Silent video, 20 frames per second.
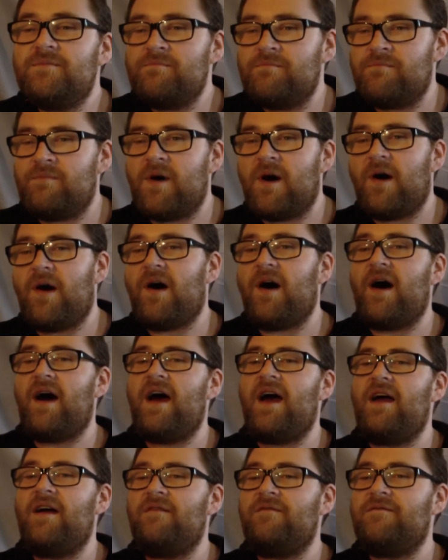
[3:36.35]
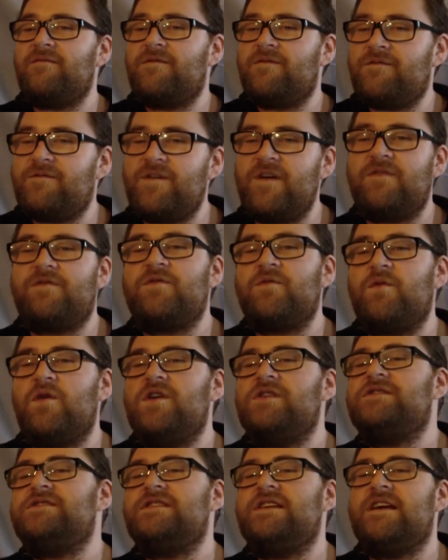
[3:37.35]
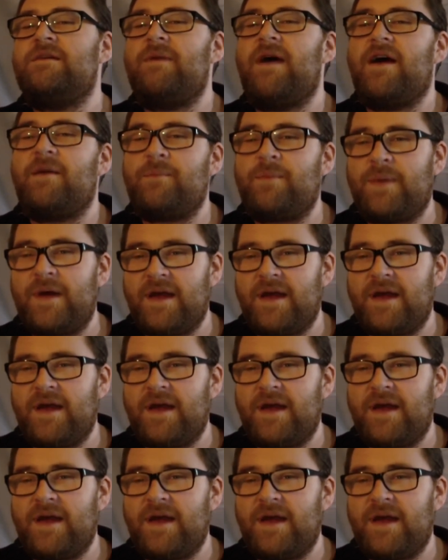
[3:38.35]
my fifth worst thing about